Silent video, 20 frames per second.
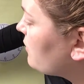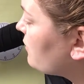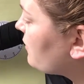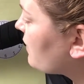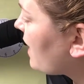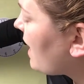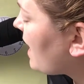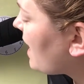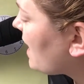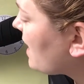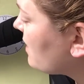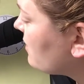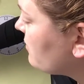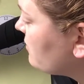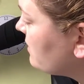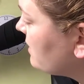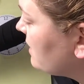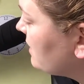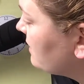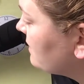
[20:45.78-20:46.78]
5,
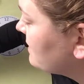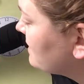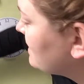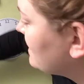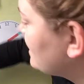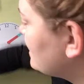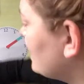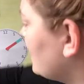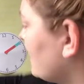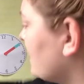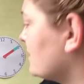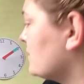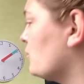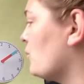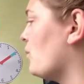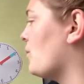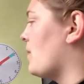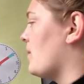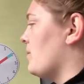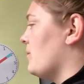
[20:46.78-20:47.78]
6.
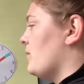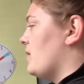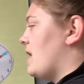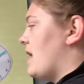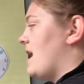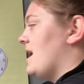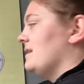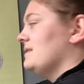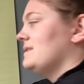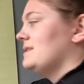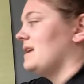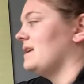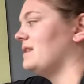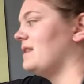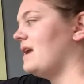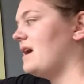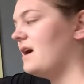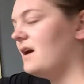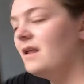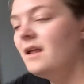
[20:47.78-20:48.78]
Remember, it ends at
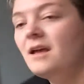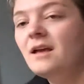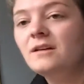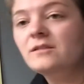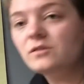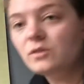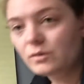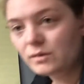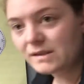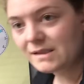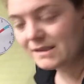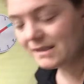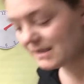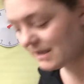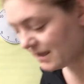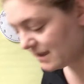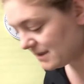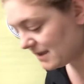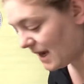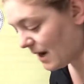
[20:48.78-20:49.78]
that. So
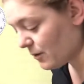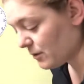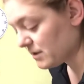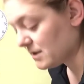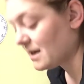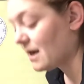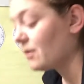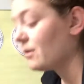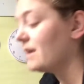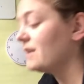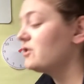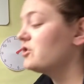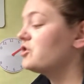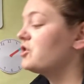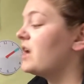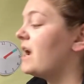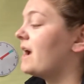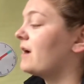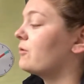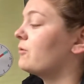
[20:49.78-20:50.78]
6 hours. Now let's
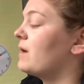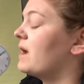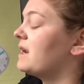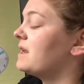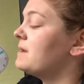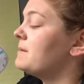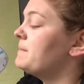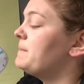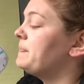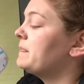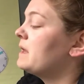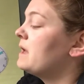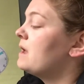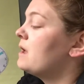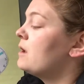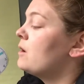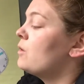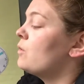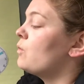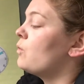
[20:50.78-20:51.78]
check. Ready?
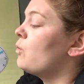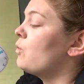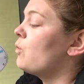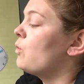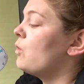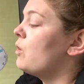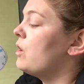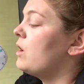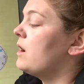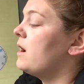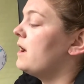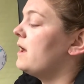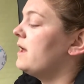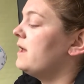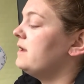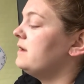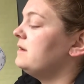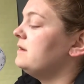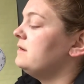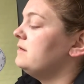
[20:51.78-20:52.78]

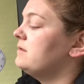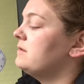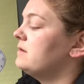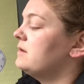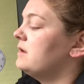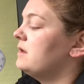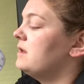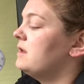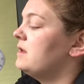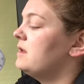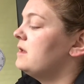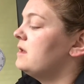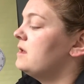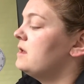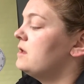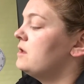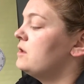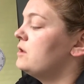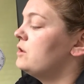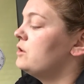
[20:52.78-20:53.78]
1,
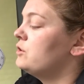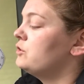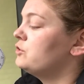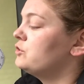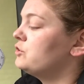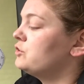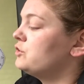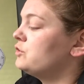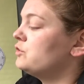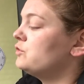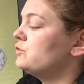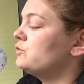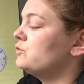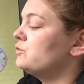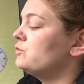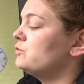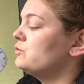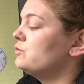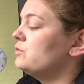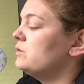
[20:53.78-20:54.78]

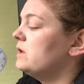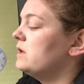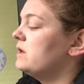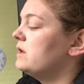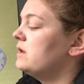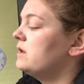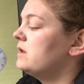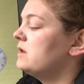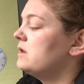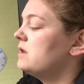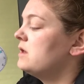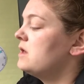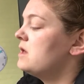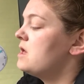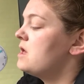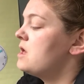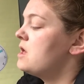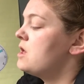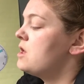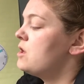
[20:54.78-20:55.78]
2,
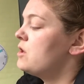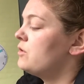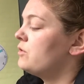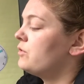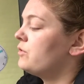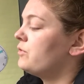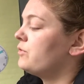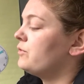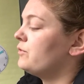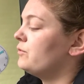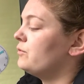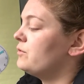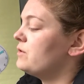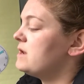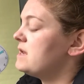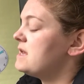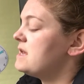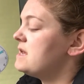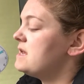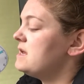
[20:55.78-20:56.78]

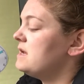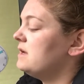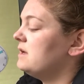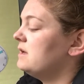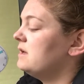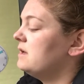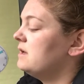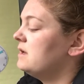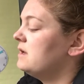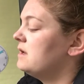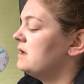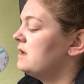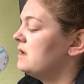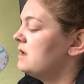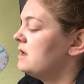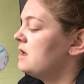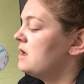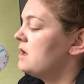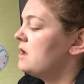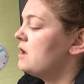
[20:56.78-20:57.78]
3,
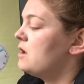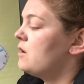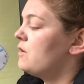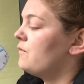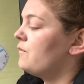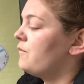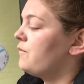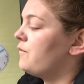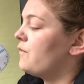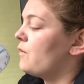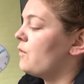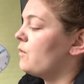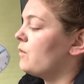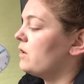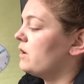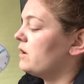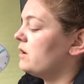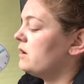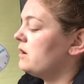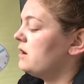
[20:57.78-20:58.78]

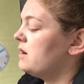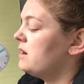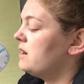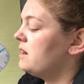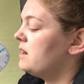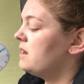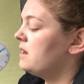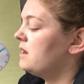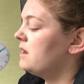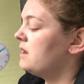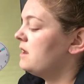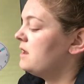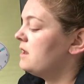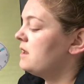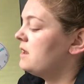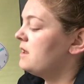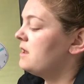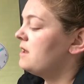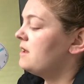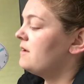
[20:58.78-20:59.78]
4,
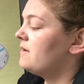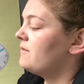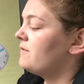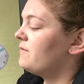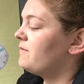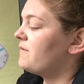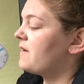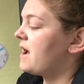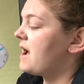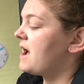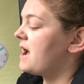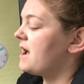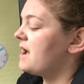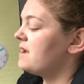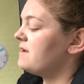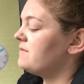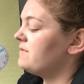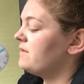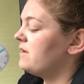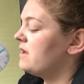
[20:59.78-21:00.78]

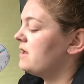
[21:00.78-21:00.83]
5,